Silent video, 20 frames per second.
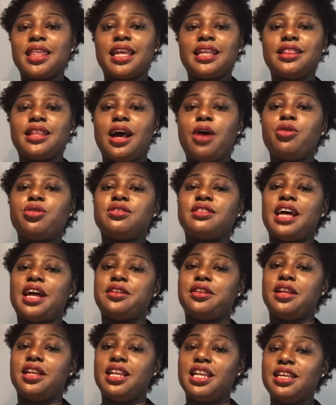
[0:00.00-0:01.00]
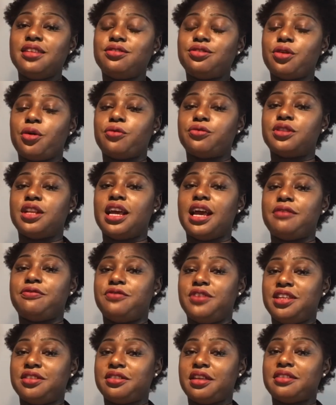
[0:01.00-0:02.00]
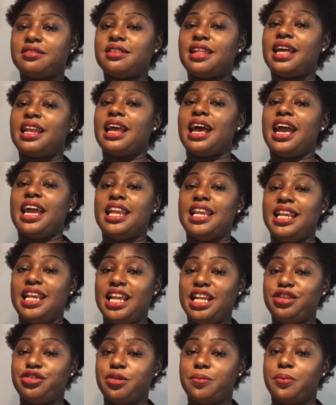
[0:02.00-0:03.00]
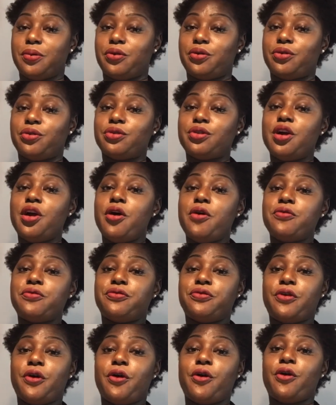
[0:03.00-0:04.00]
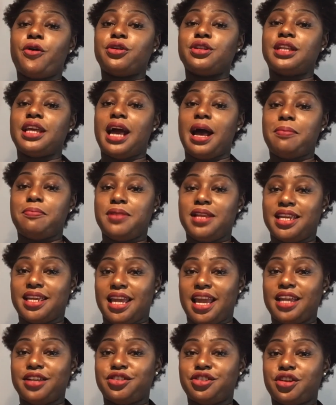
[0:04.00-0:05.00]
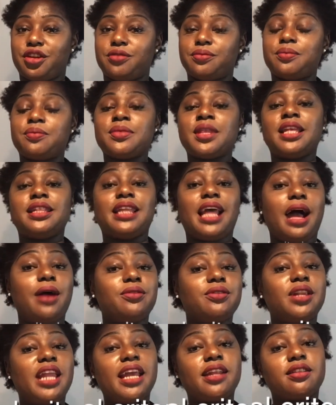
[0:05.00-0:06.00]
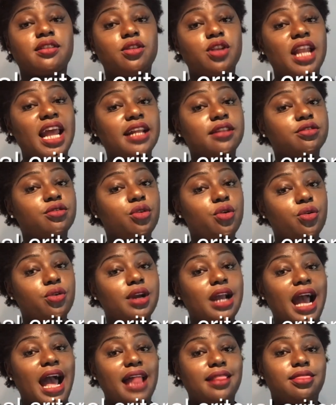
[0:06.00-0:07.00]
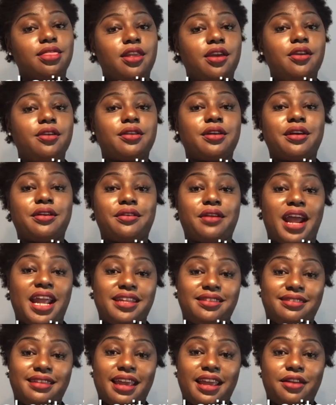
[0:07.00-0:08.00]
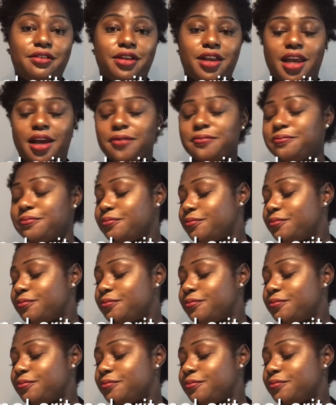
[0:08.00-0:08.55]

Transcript: Those are the list of the visas that are eligible for the application. Now let's look at the criteria.